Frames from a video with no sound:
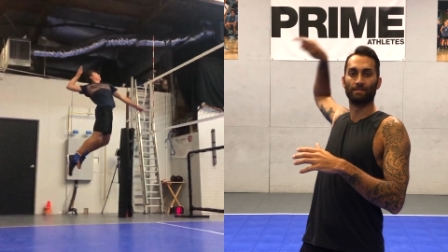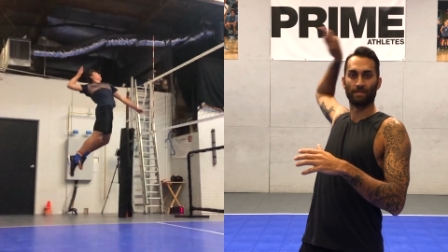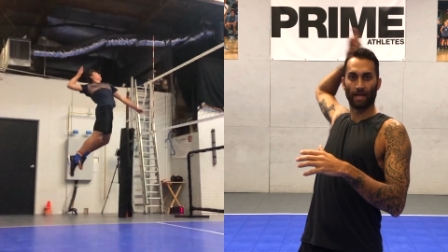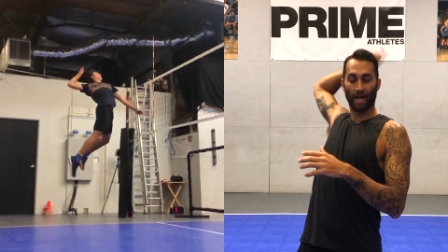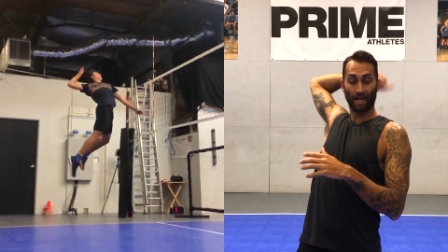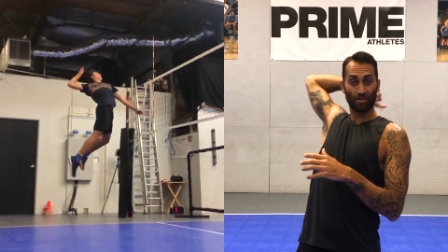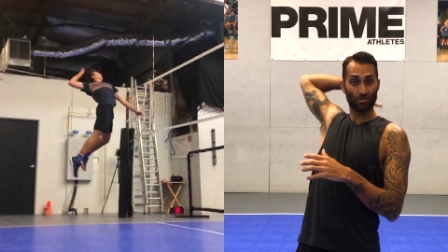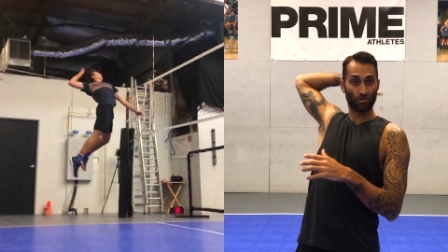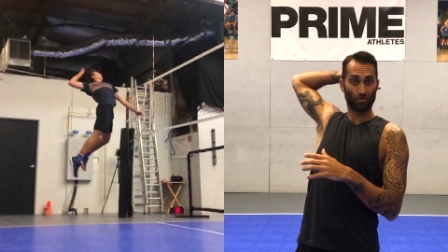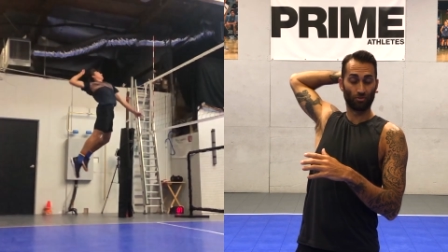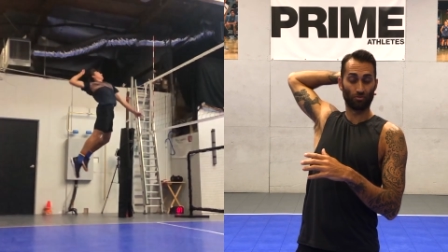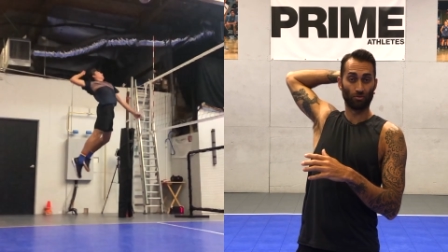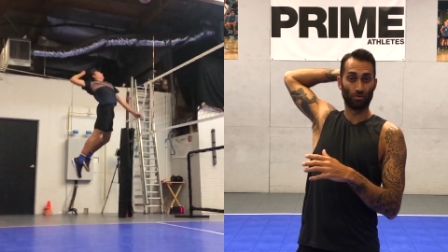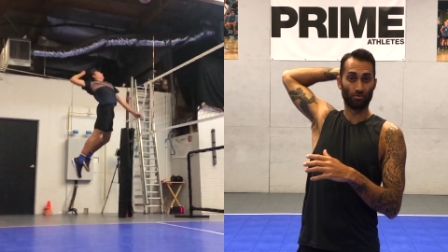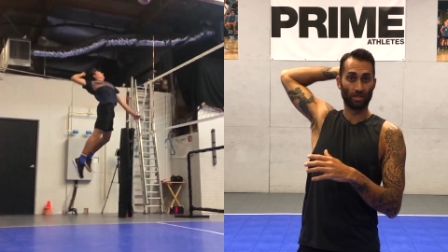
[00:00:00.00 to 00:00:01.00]
into
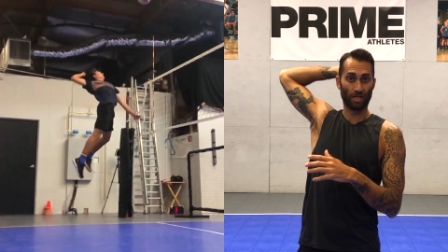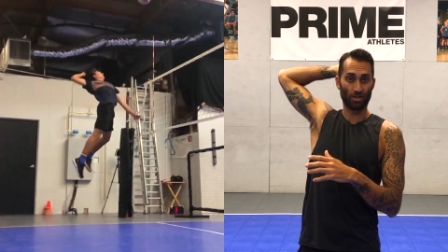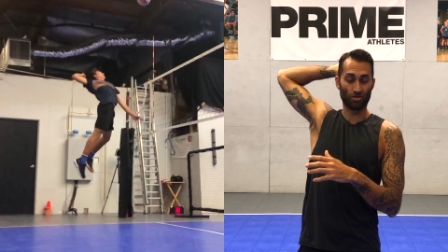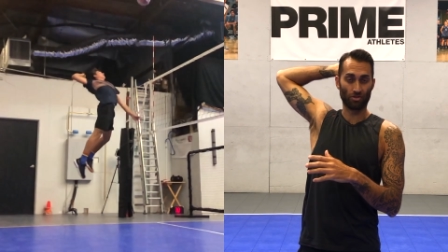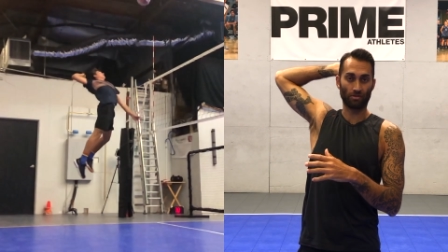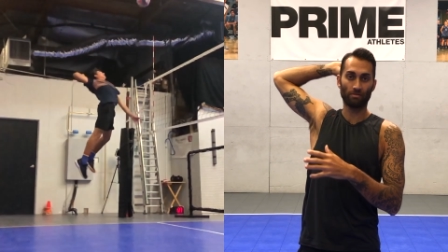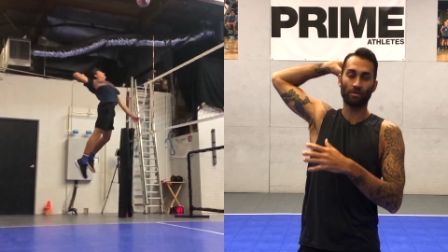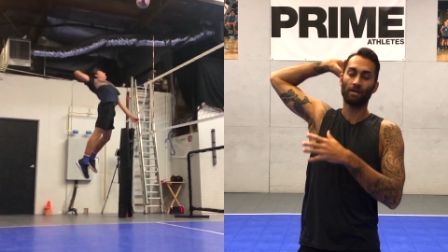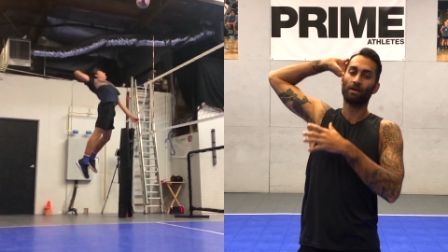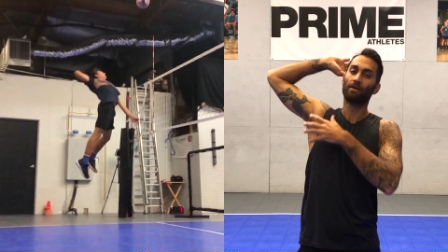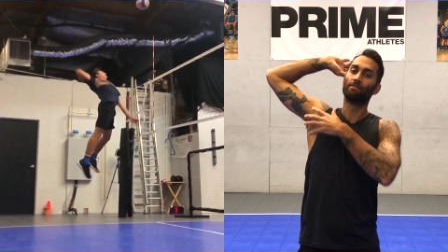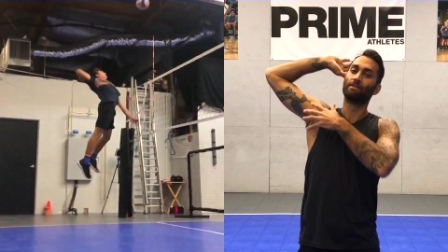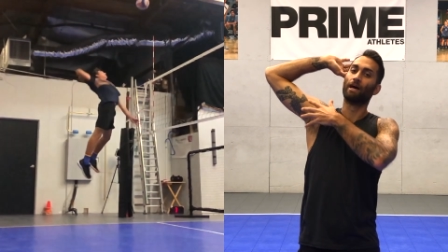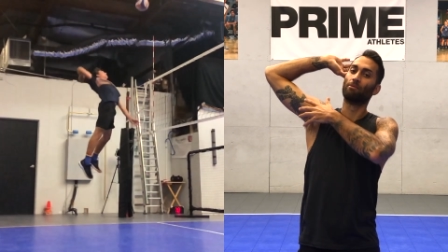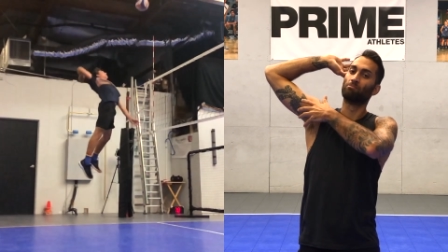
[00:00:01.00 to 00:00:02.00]
external rotation,
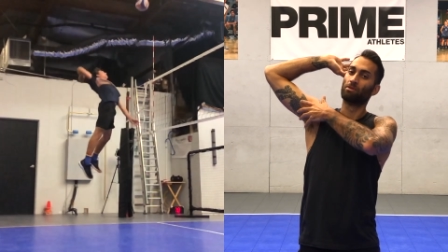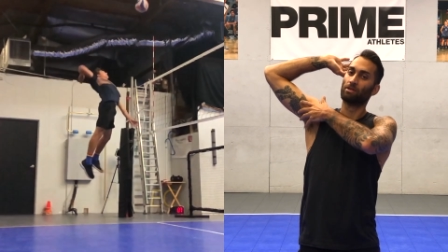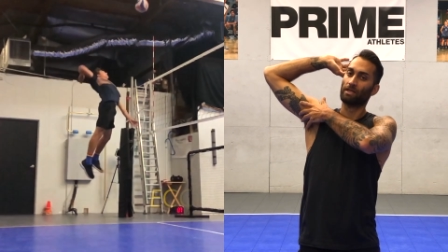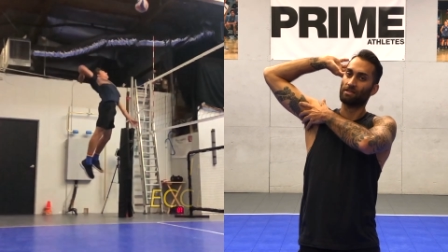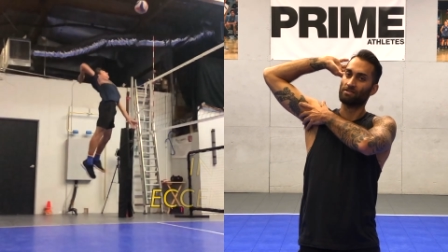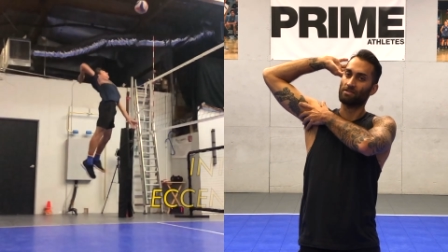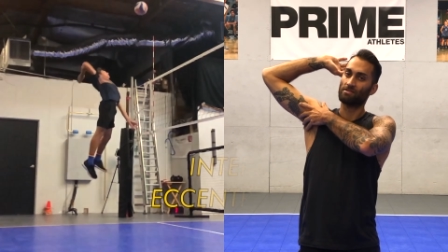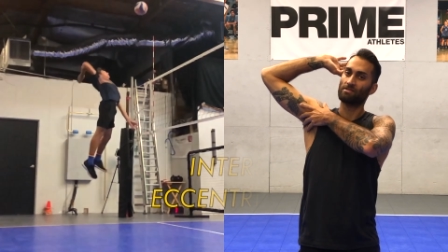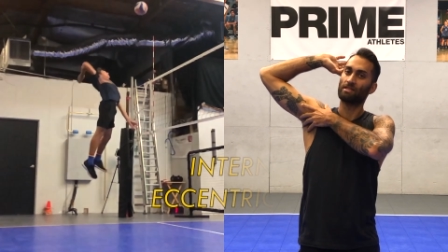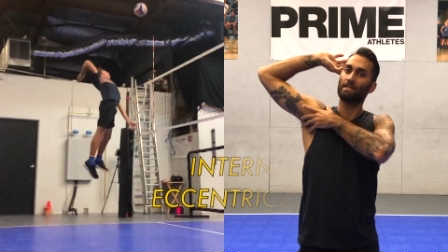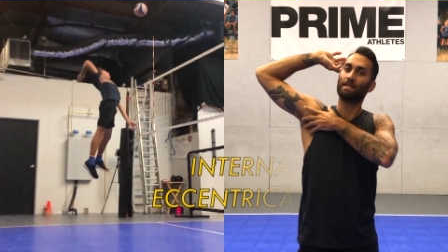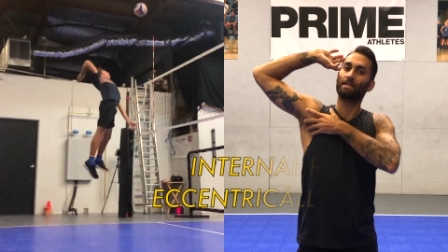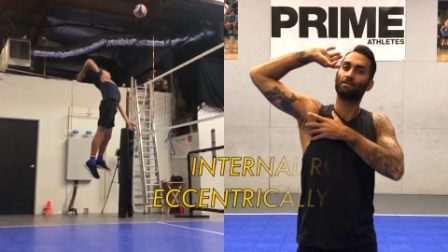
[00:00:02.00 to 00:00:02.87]
that places the